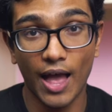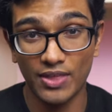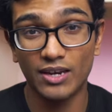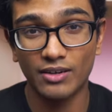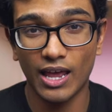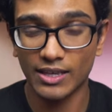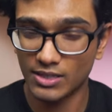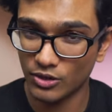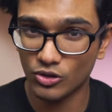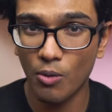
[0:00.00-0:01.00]
And then as
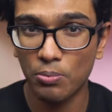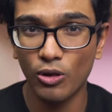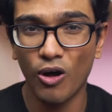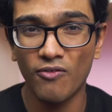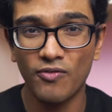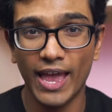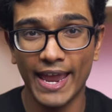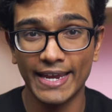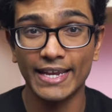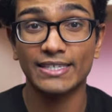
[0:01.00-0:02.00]
an example of
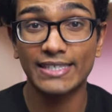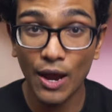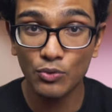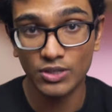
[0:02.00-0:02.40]
a sound